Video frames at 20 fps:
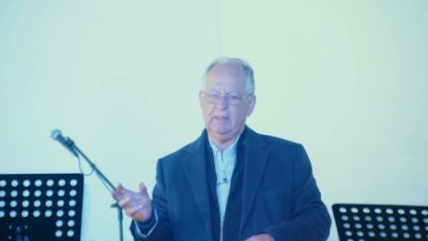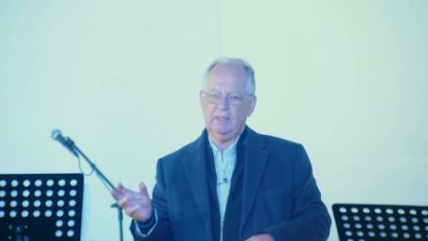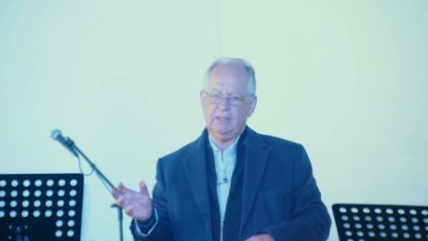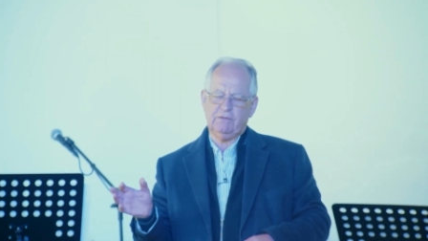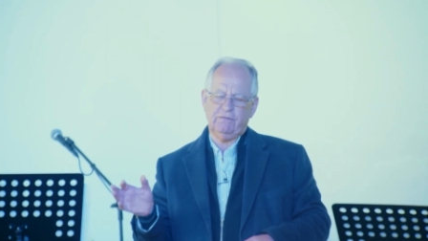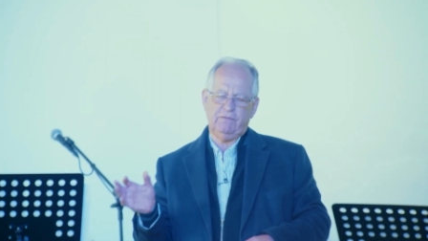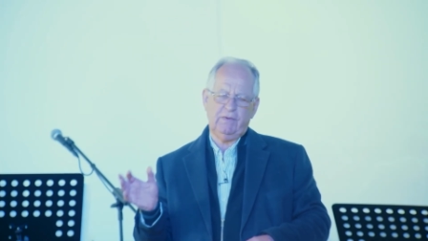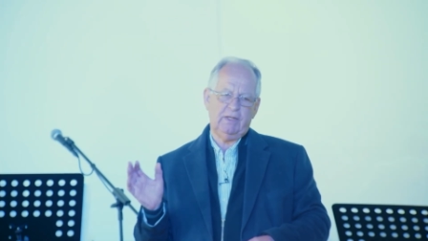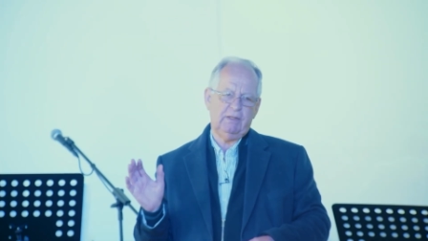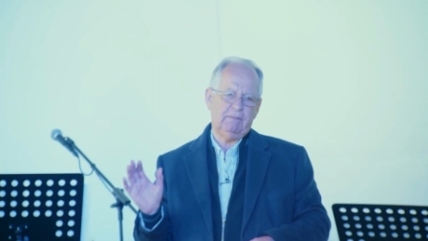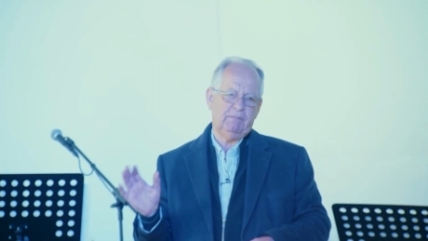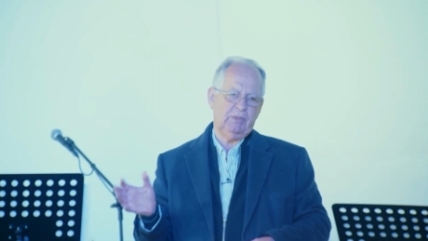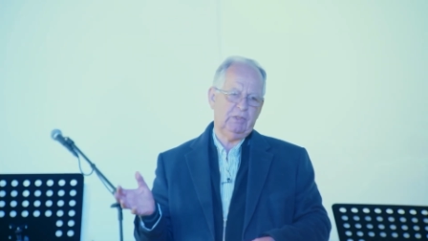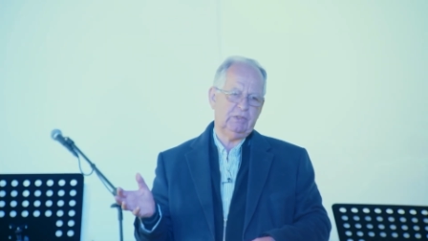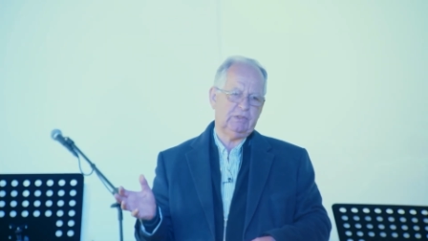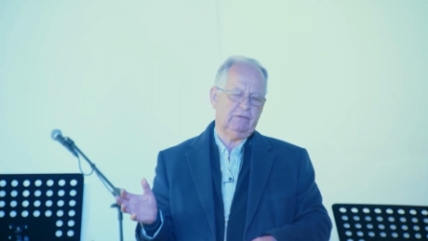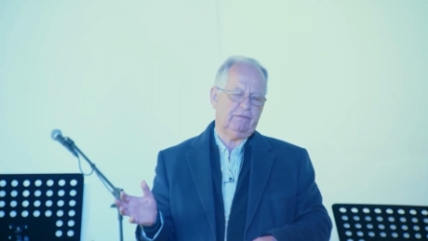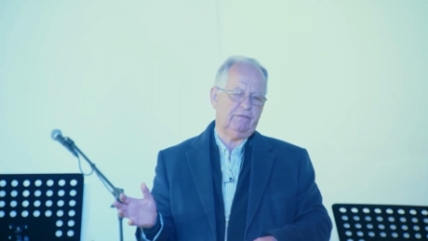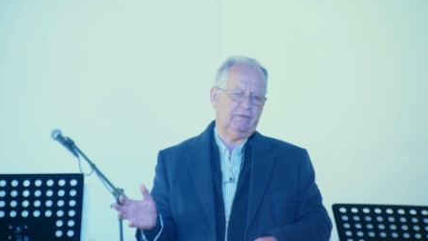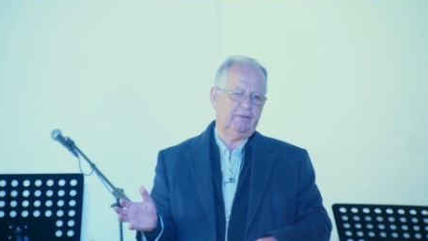It's very
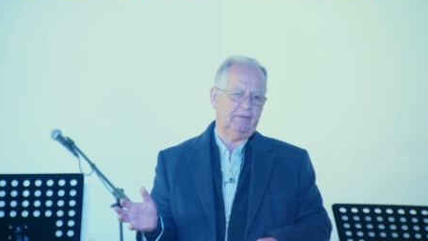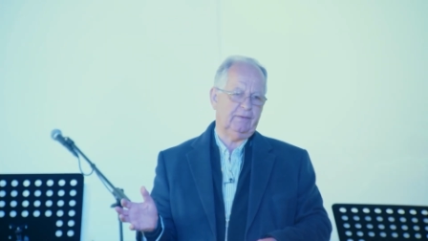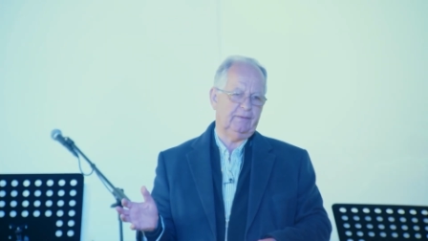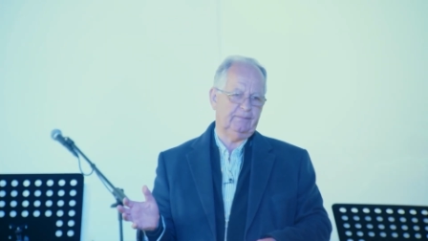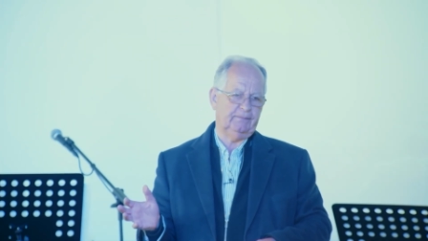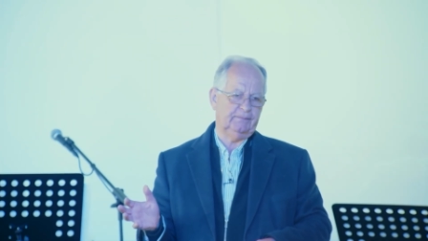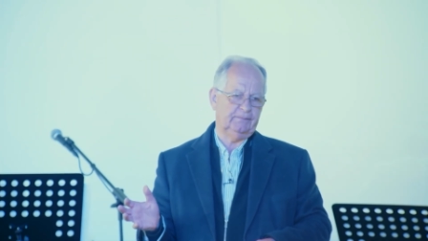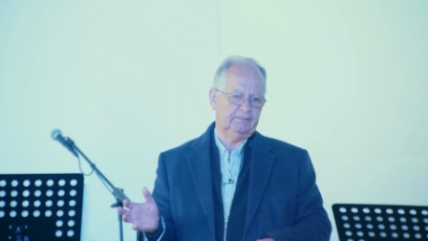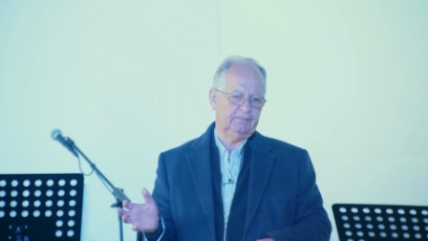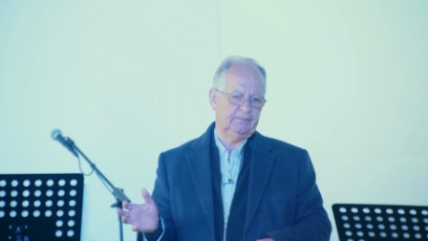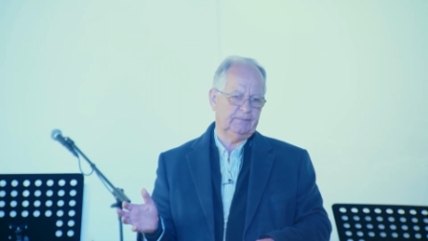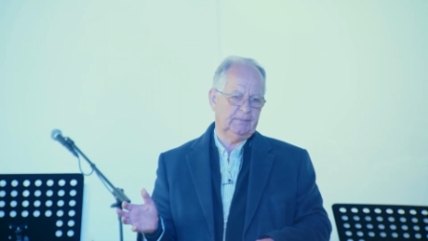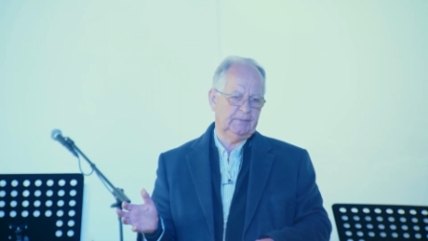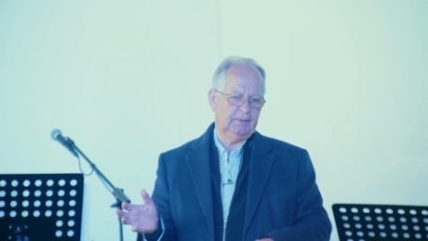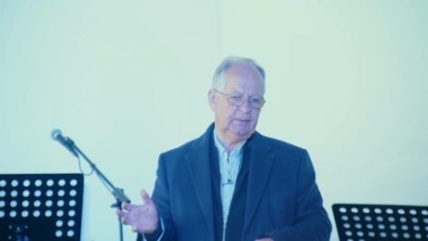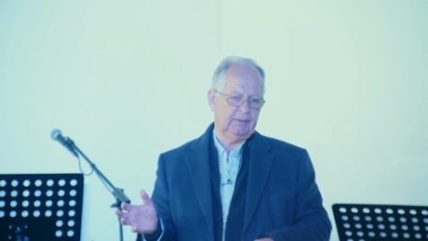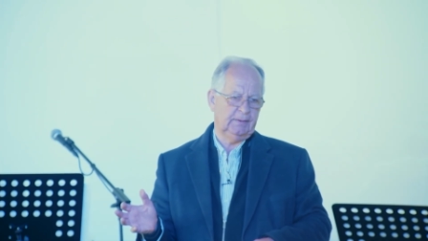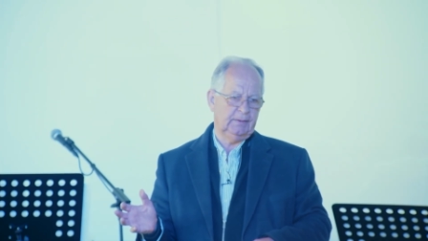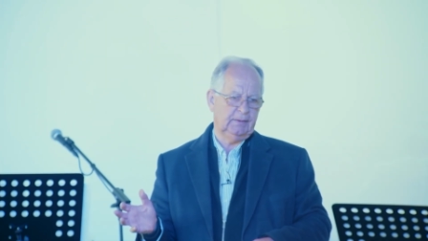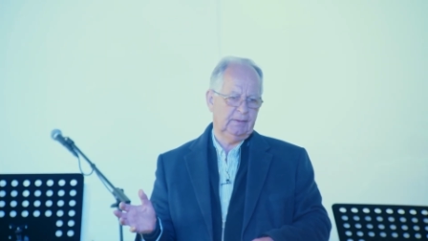beautiful
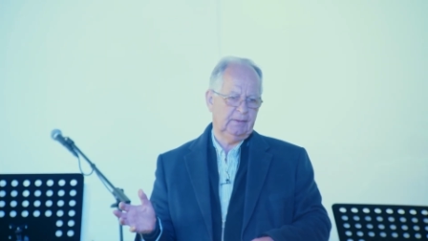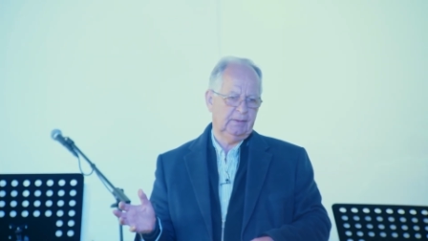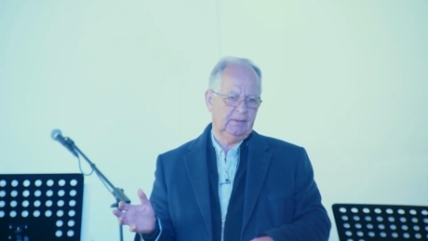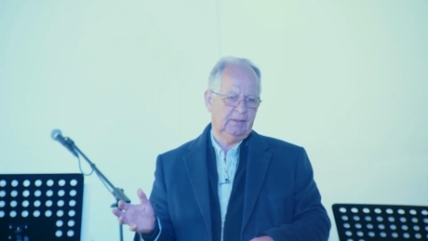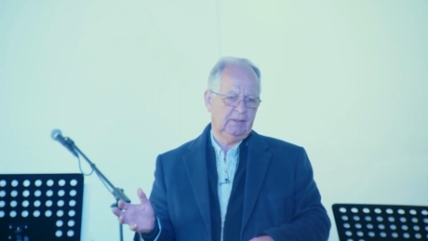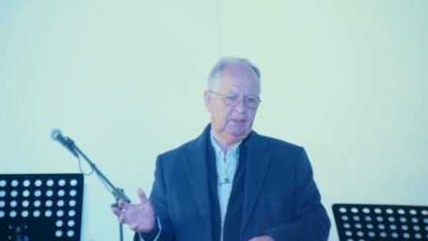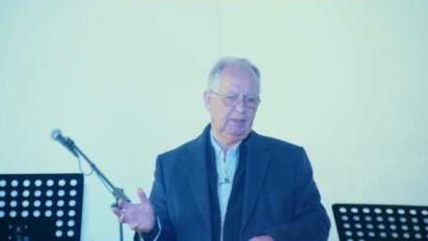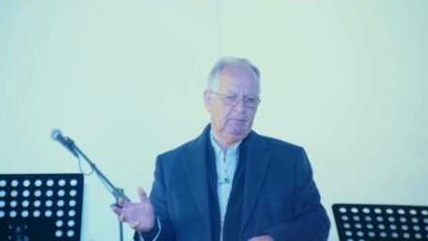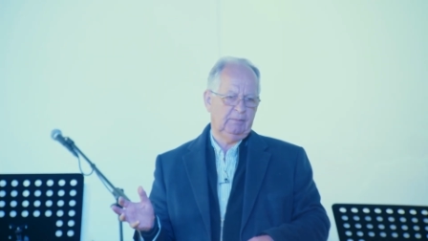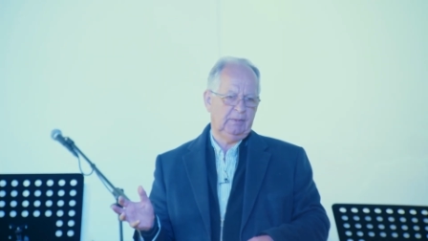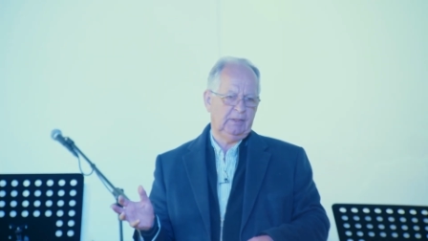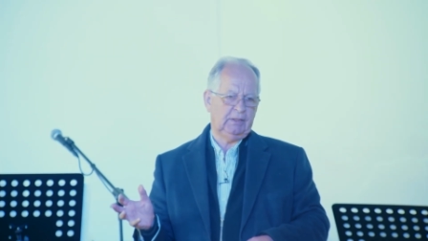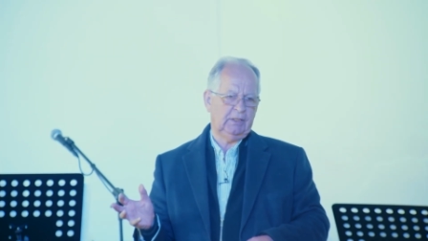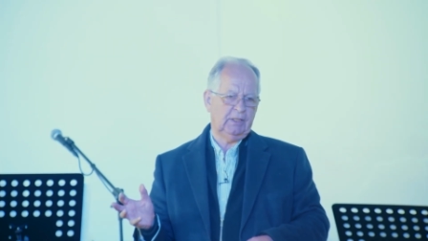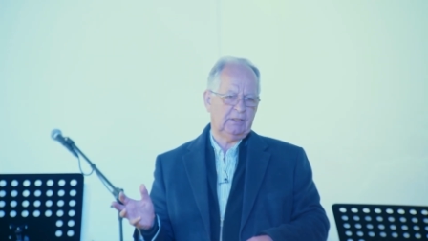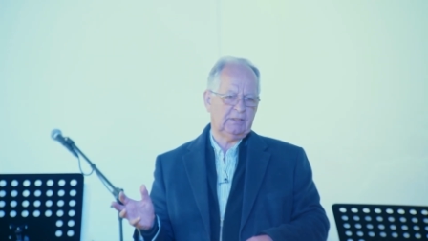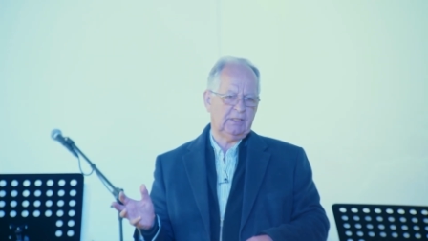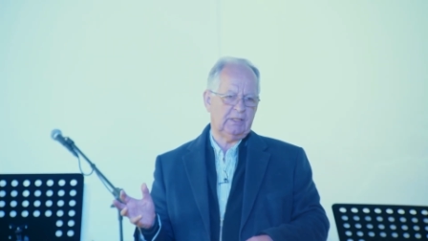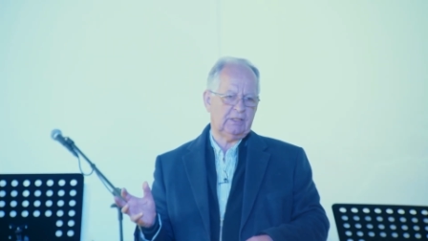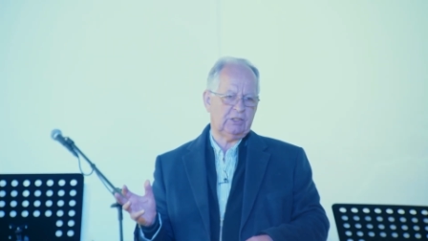
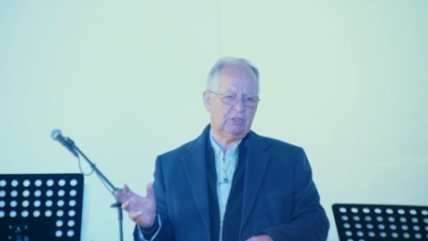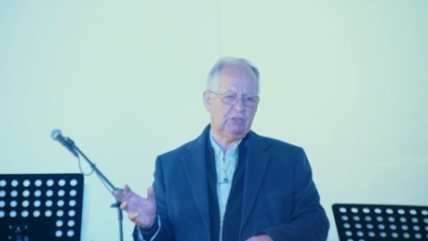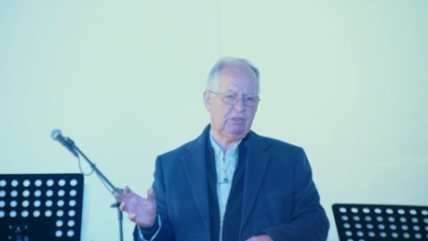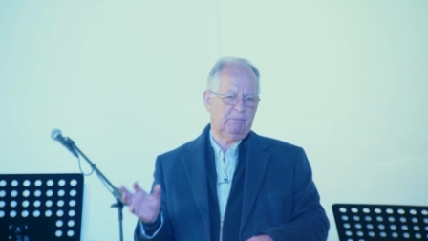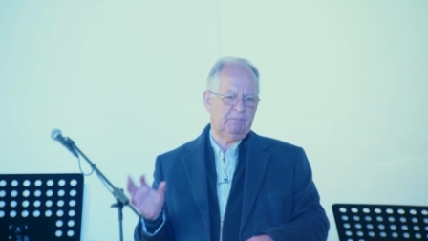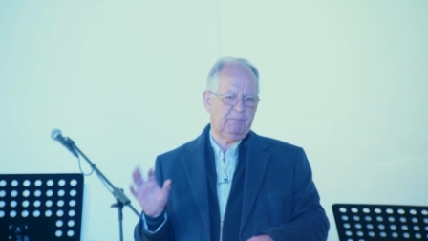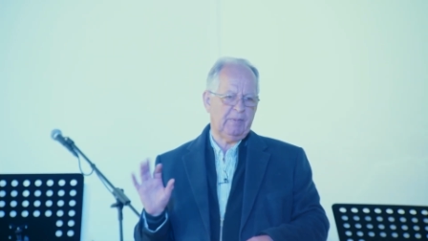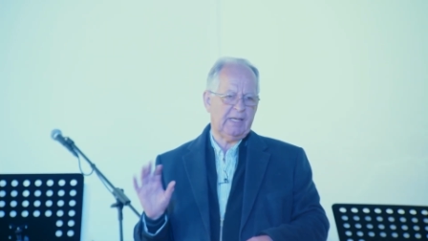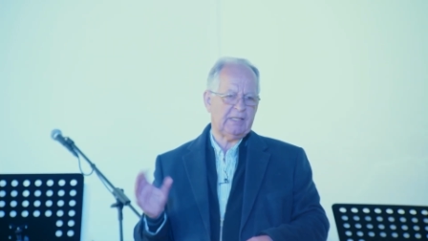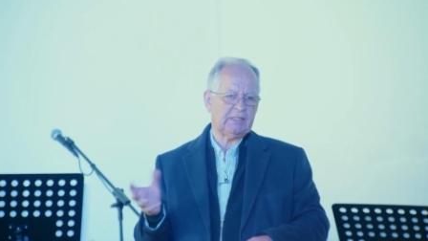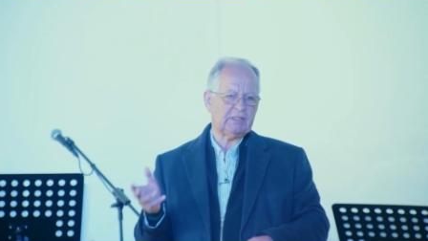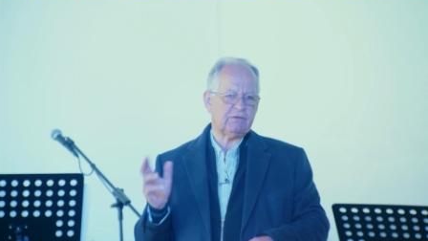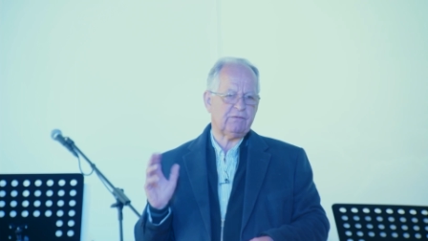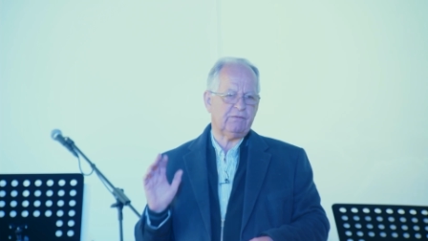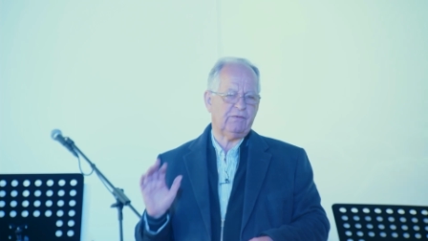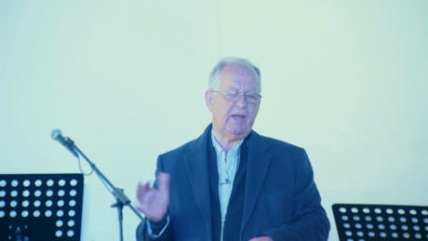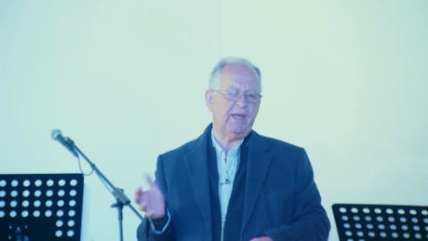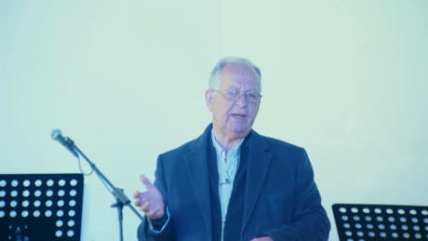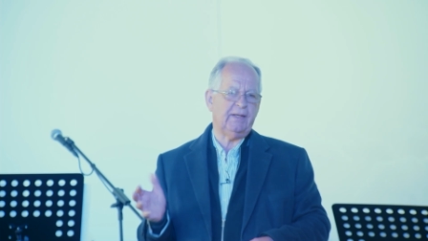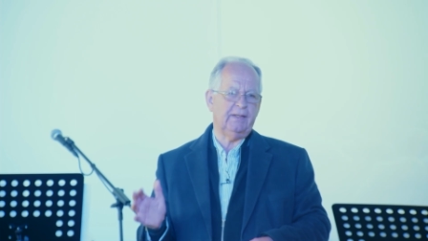because it's your best
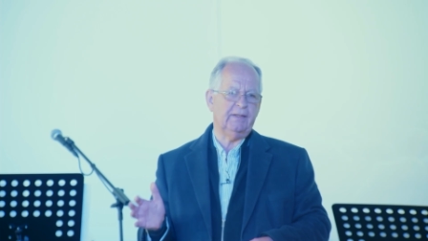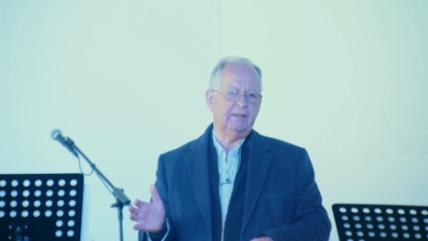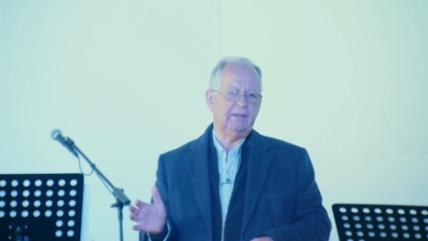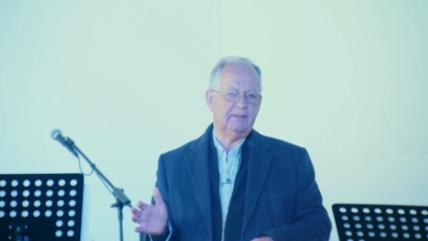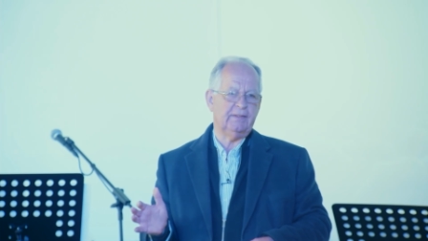friend